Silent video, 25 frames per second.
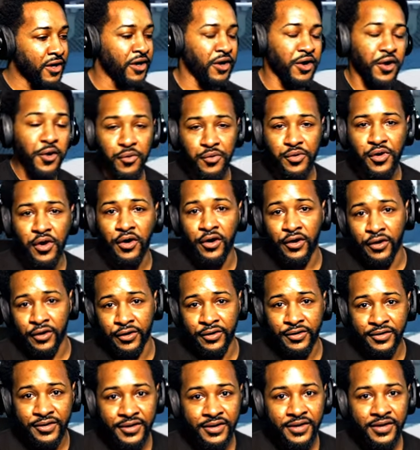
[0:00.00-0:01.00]
no
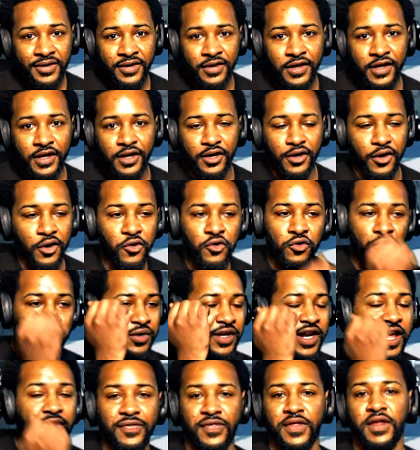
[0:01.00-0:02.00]
guard, no
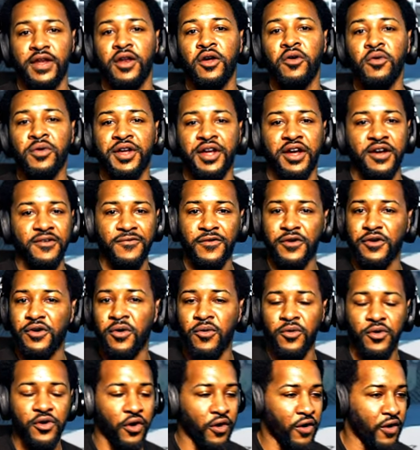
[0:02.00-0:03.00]
nothing, no cover,
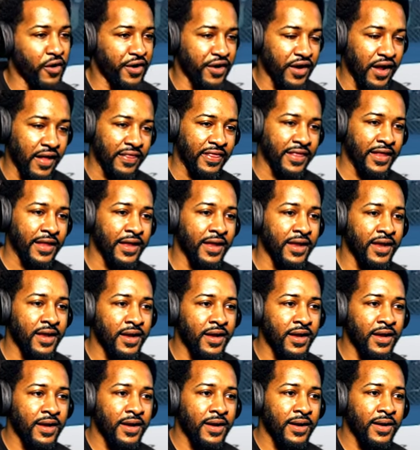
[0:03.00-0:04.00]
no guard, nothing.
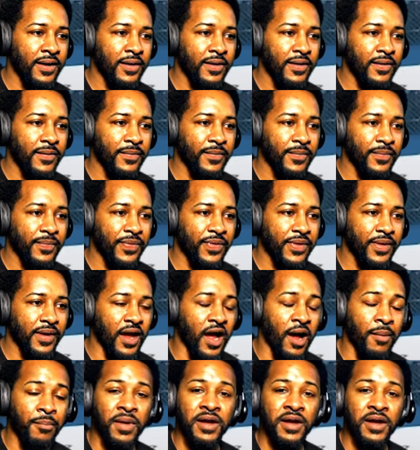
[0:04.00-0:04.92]
I'm